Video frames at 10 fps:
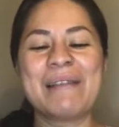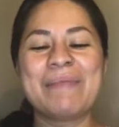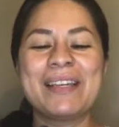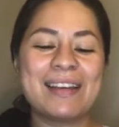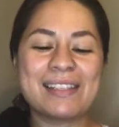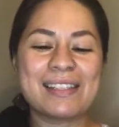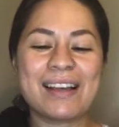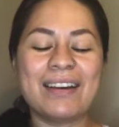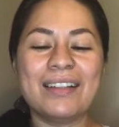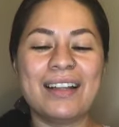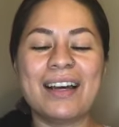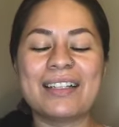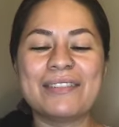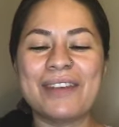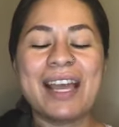because it's got a
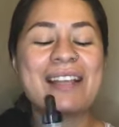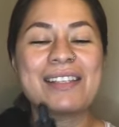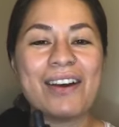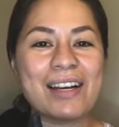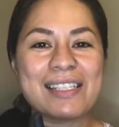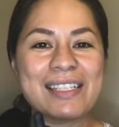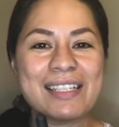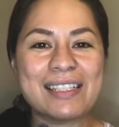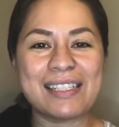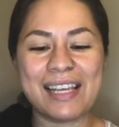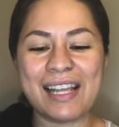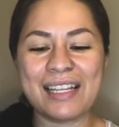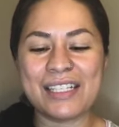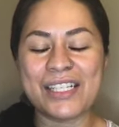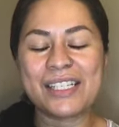lot of antioxidants and
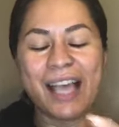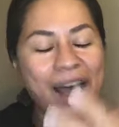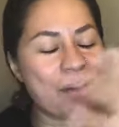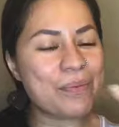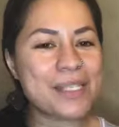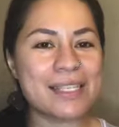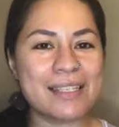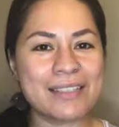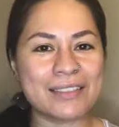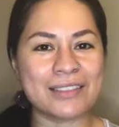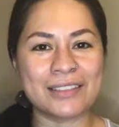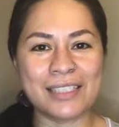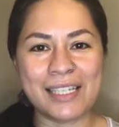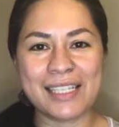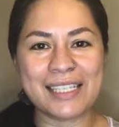it just helps heal
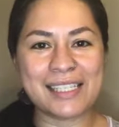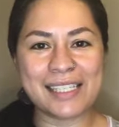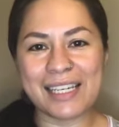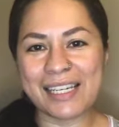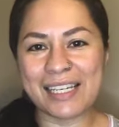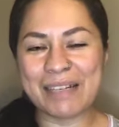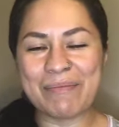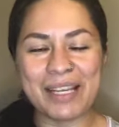the skin,